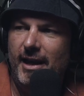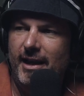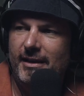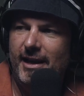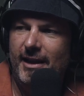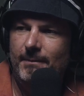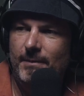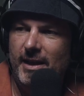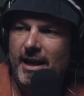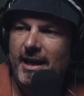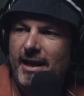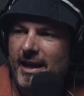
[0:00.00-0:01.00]
and
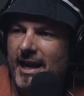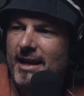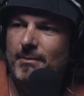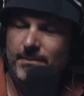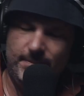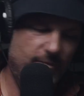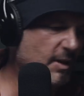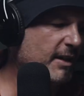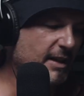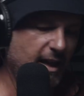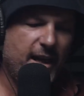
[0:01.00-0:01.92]
he had a